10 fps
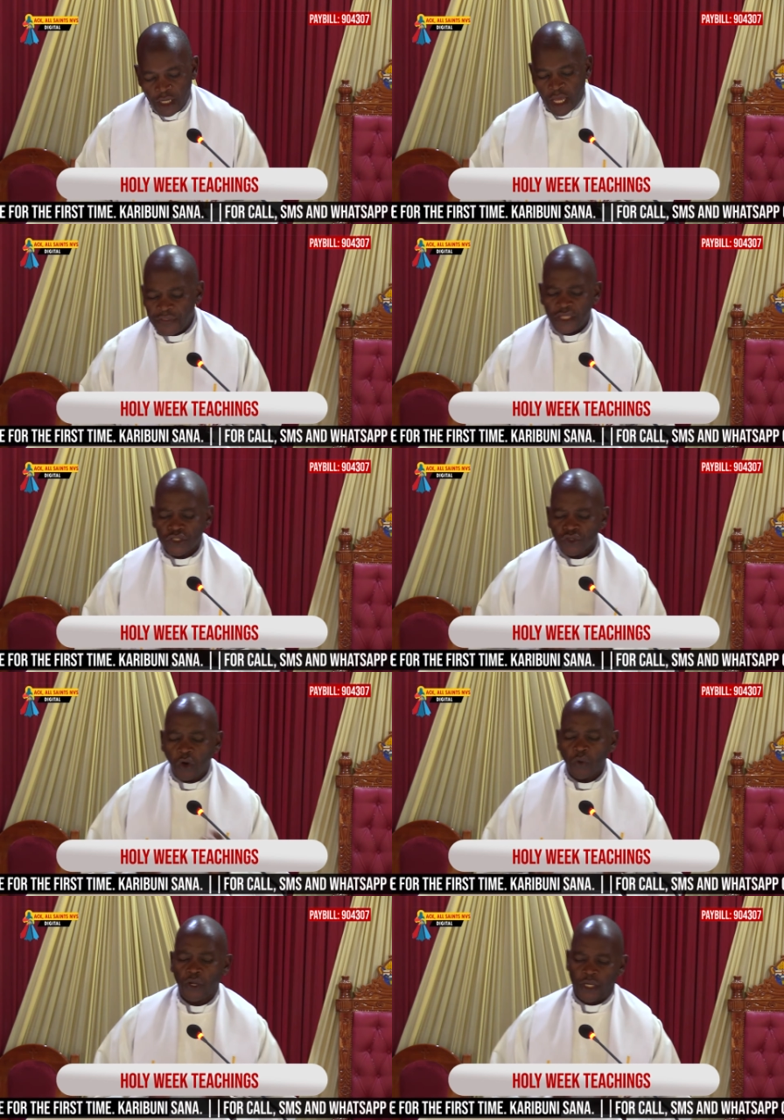And there is
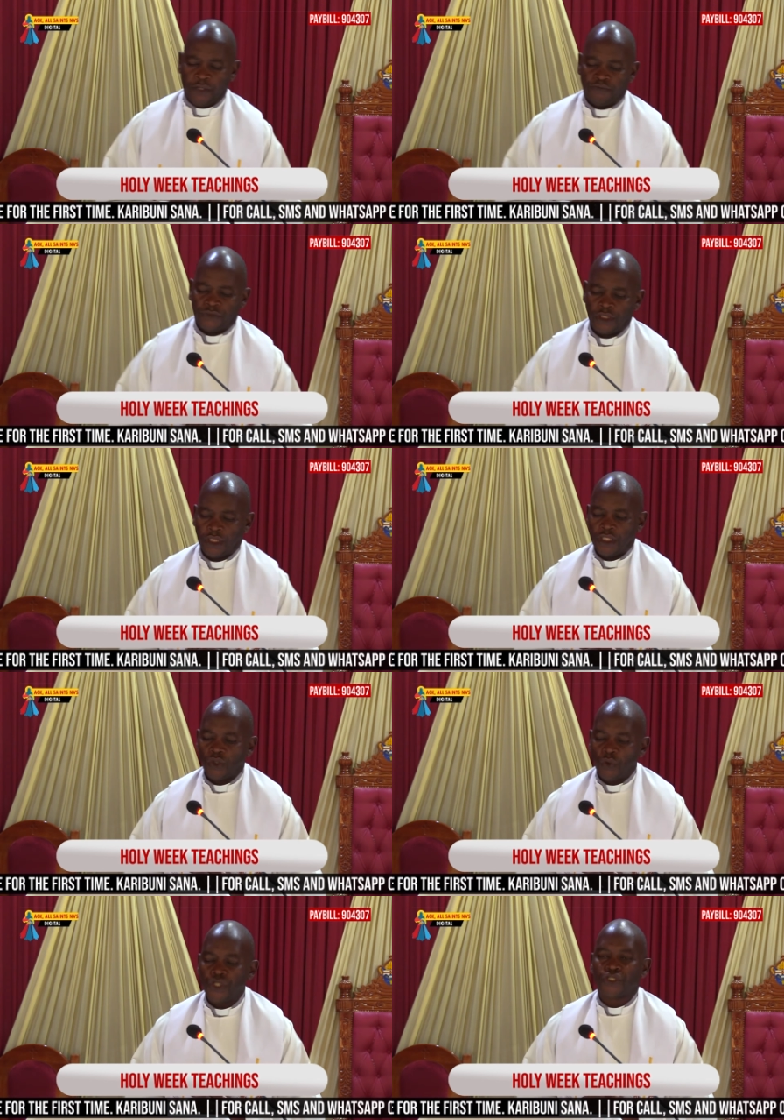no way
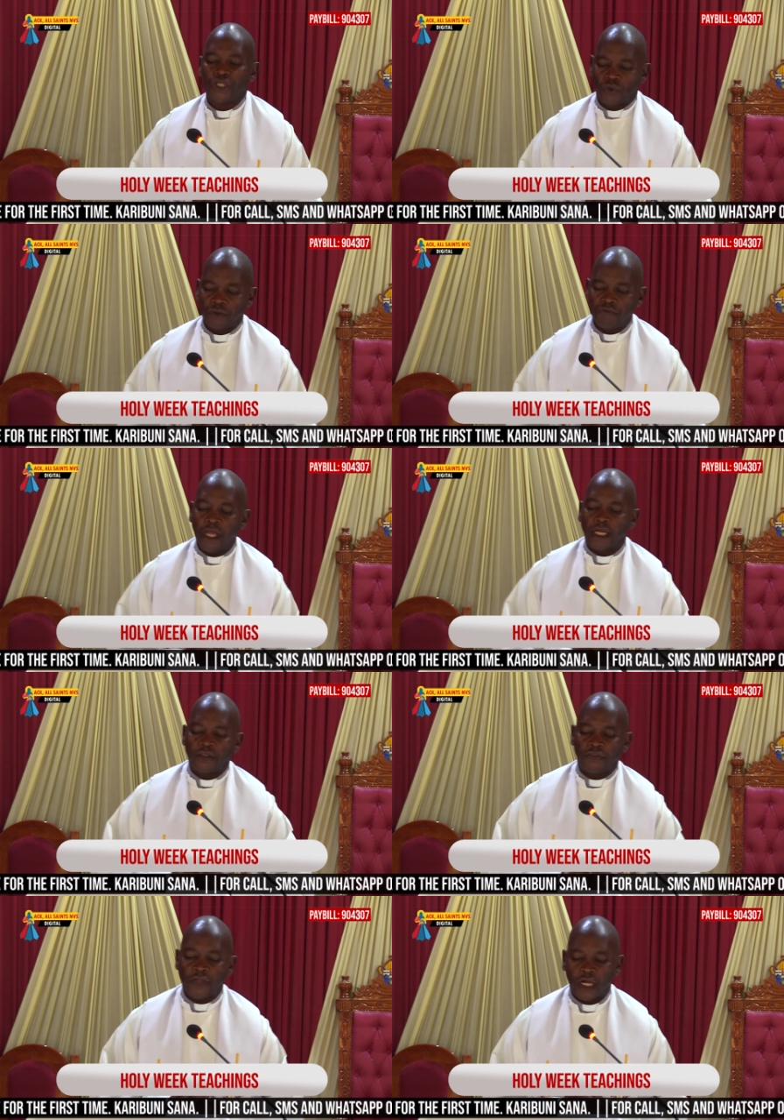in which they could
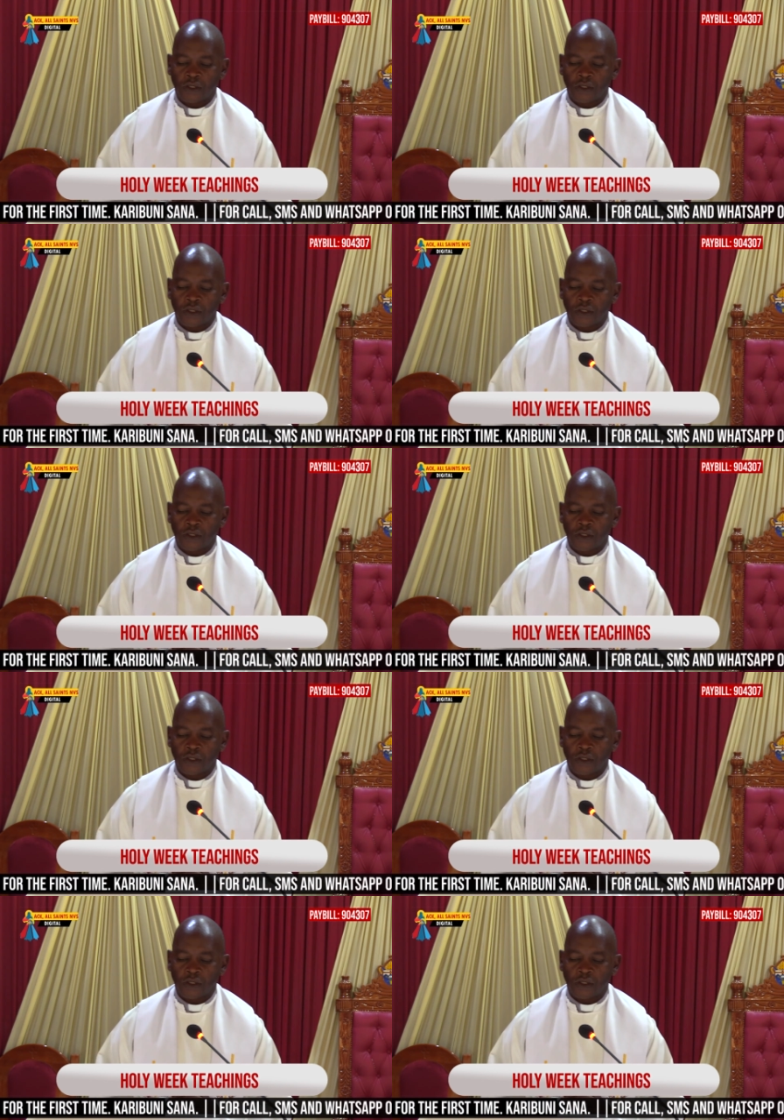make their